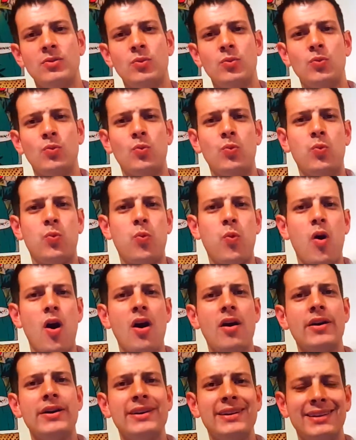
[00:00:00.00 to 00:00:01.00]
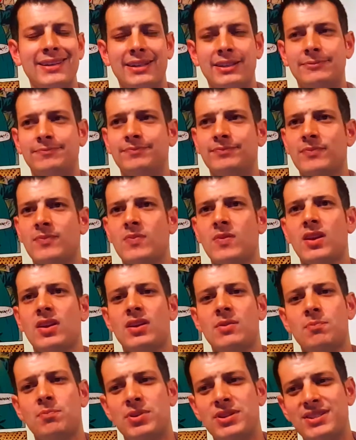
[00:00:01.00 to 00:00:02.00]
Why
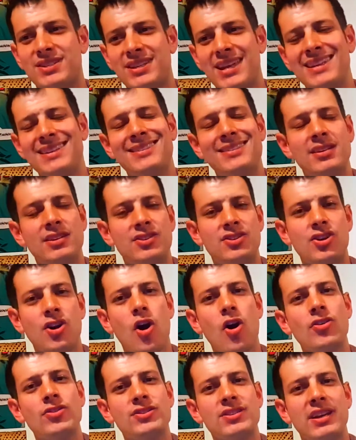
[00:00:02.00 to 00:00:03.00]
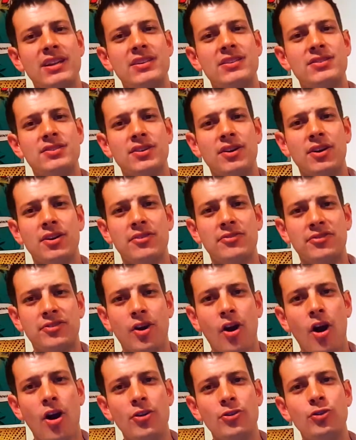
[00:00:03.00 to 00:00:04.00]
percentage content of
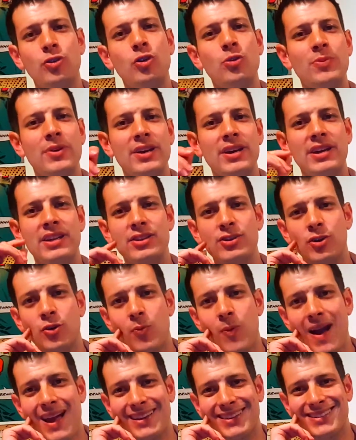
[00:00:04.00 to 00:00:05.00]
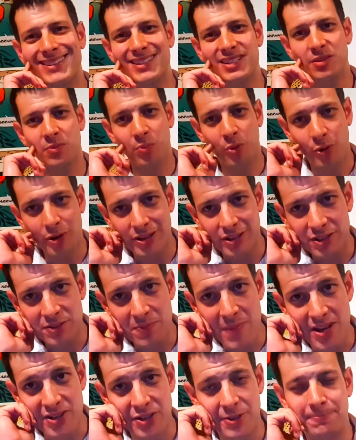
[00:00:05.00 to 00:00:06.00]
carnauba in your wax is a pointless
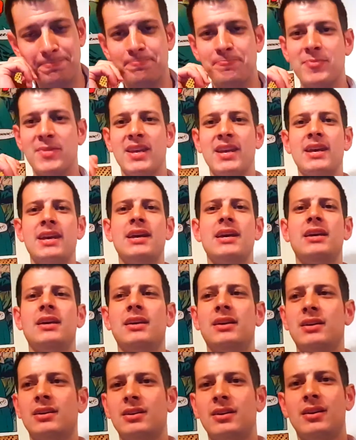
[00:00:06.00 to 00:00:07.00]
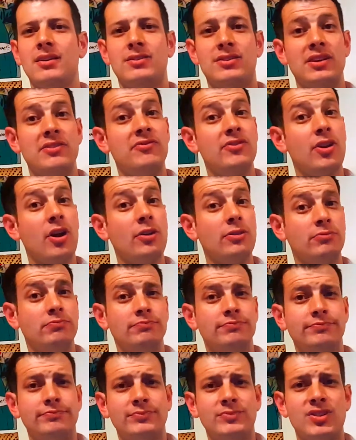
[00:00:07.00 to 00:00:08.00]
measure? Do you even know?
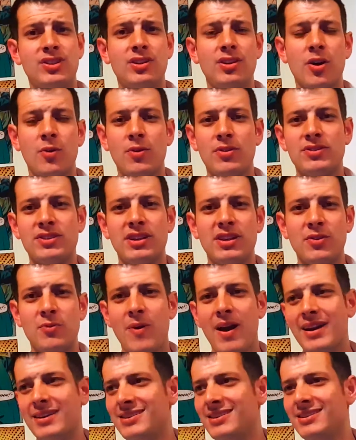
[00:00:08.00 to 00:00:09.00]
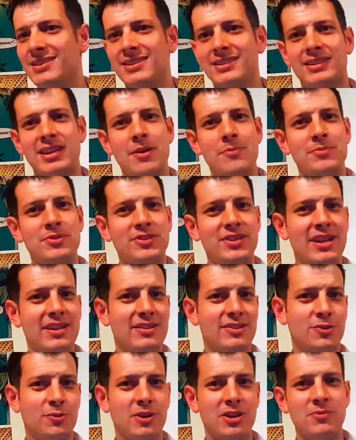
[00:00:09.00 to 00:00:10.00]
Do you know what's in your wax? Is it 10%,
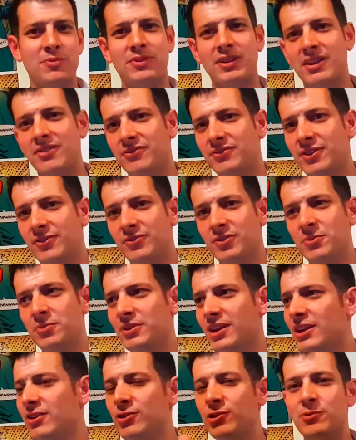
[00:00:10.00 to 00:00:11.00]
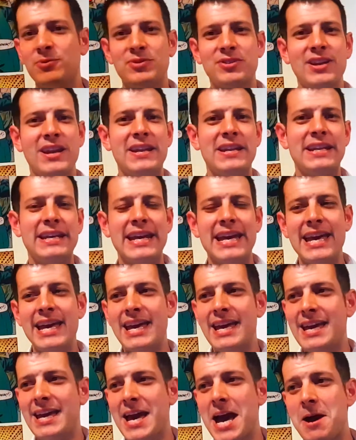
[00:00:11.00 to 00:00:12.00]
20%, 50%,
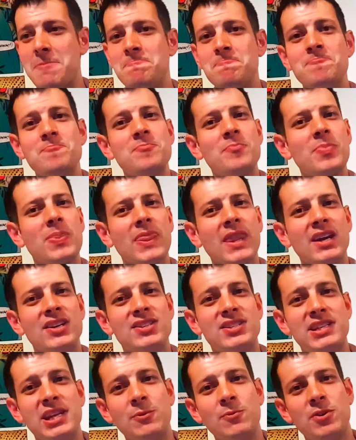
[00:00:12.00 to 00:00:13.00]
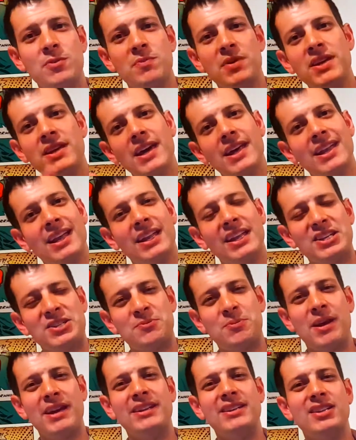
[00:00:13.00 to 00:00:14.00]
100%? Stick with me and I'll
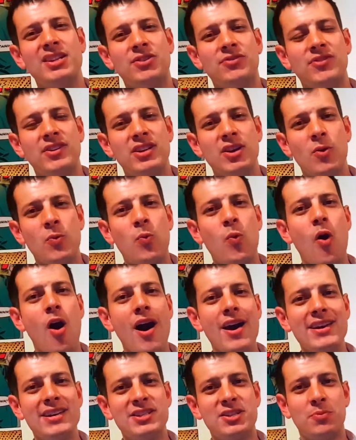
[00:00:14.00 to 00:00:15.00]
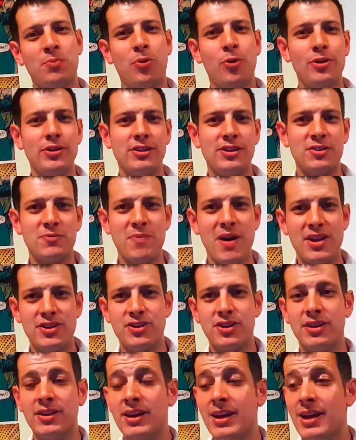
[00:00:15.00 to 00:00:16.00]
explain in this video why it's a pointless measure,